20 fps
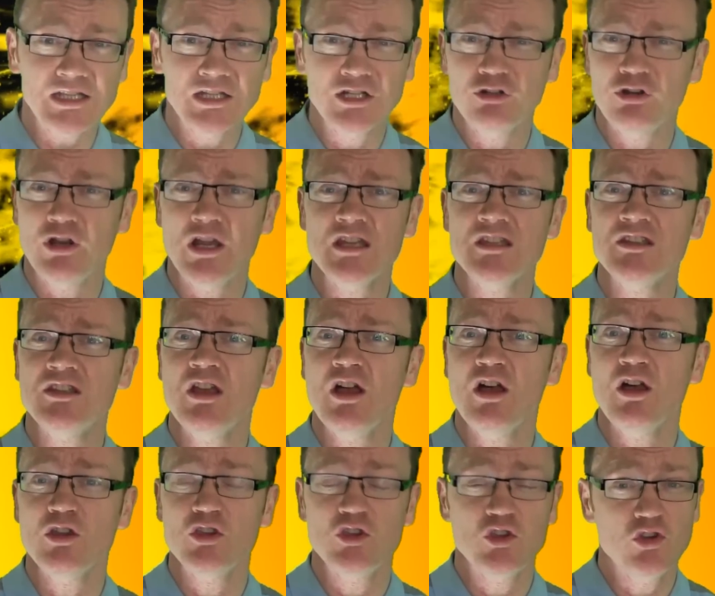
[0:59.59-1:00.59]
and creates
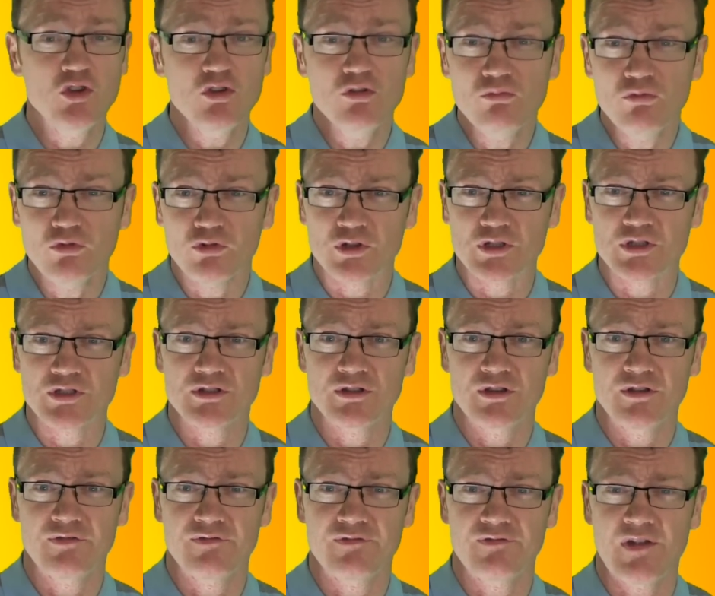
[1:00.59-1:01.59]
a
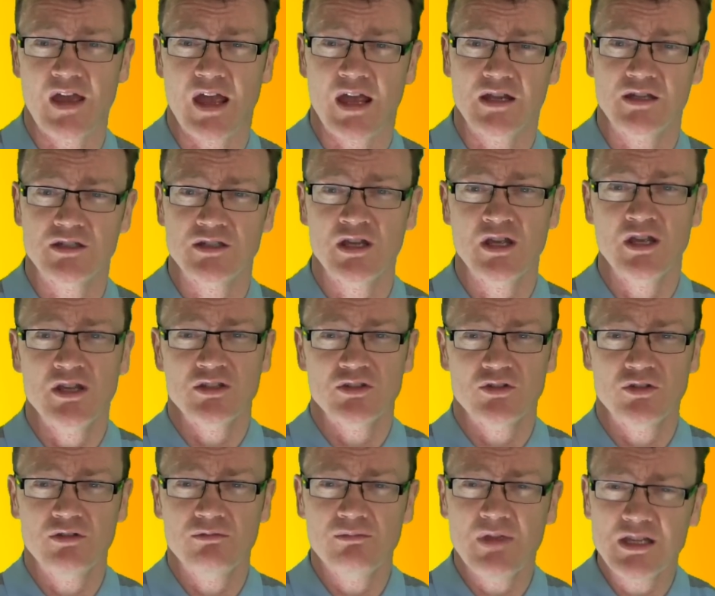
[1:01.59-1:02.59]
humorous effect.
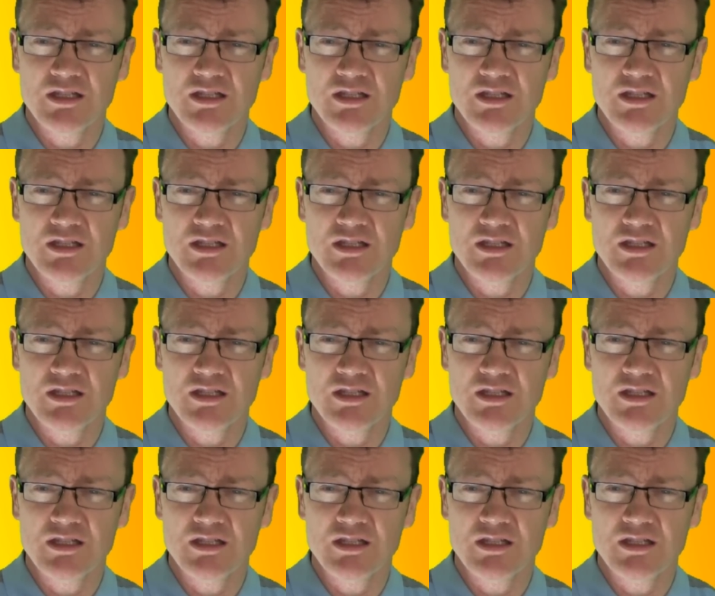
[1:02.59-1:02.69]
So it